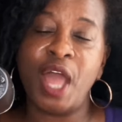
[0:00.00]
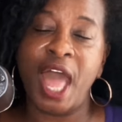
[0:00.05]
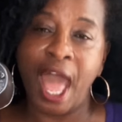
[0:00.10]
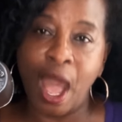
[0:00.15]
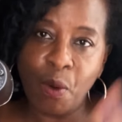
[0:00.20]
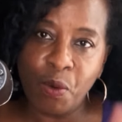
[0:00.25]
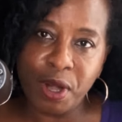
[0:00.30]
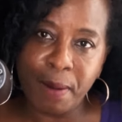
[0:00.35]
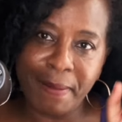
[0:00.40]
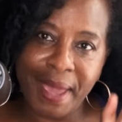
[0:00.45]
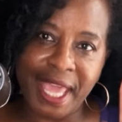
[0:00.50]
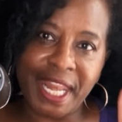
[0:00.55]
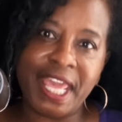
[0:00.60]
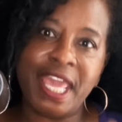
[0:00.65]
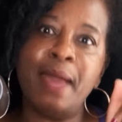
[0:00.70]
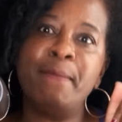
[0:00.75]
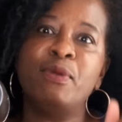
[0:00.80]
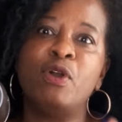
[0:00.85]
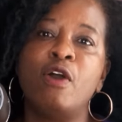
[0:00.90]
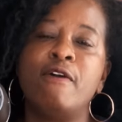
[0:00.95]
I would have made
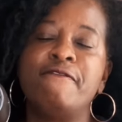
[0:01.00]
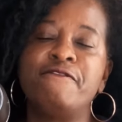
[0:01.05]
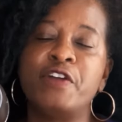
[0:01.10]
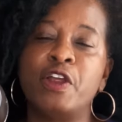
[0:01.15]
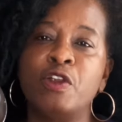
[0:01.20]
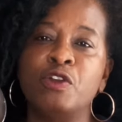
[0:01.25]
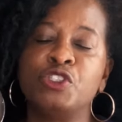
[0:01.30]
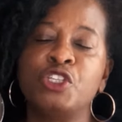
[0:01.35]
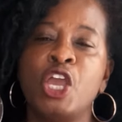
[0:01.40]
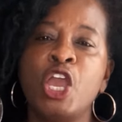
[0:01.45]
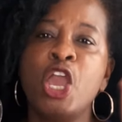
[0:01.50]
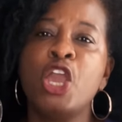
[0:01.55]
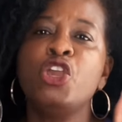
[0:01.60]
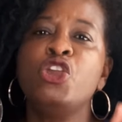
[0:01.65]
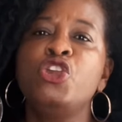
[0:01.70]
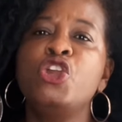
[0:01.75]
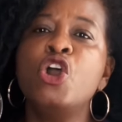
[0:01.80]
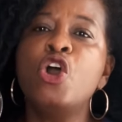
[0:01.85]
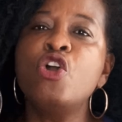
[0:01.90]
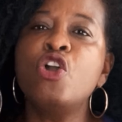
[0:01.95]
him go first.
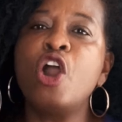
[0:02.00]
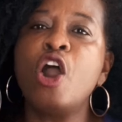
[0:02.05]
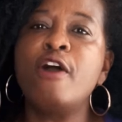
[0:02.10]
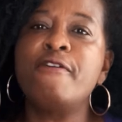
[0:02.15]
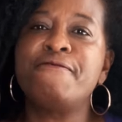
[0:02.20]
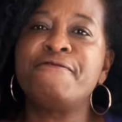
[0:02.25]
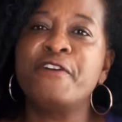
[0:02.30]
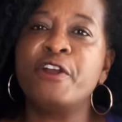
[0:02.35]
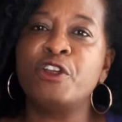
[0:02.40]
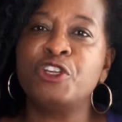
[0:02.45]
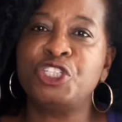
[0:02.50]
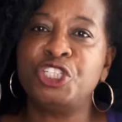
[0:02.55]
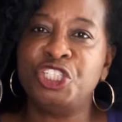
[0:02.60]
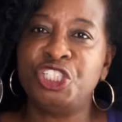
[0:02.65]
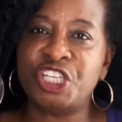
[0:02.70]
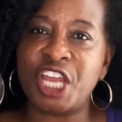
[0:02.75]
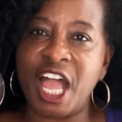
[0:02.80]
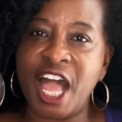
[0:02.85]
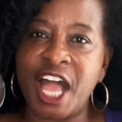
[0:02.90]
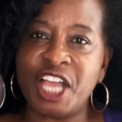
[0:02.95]
You go
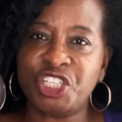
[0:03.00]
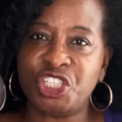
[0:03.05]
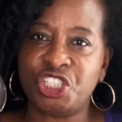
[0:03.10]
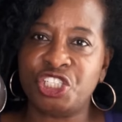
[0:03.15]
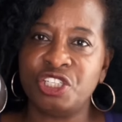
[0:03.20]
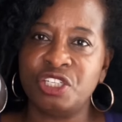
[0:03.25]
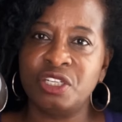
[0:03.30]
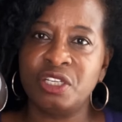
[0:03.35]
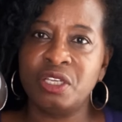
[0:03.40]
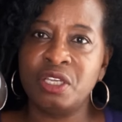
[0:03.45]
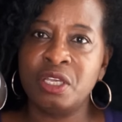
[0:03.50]
first, Josh.